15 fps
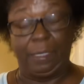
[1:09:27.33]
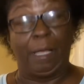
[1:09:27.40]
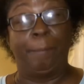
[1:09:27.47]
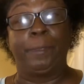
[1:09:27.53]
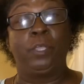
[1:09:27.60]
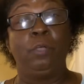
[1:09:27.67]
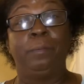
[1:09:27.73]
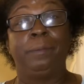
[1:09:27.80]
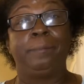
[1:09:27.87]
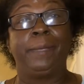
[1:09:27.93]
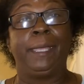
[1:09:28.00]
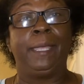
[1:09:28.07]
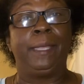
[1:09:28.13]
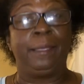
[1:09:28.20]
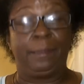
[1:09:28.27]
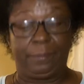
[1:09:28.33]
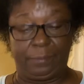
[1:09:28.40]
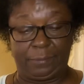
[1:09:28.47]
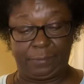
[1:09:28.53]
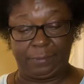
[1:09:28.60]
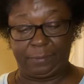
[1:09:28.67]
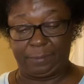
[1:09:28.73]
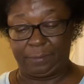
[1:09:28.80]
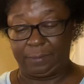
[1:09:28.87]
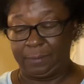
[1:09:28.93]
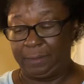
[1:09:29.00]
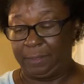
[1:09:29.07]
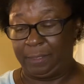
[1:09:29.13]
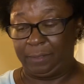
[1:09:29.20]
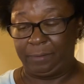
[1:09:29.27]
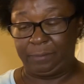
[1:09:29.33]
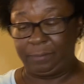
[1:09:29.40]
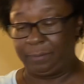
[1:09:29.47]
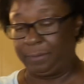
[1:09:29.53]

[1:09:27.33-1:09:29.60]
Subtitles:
I'm a human being, you know.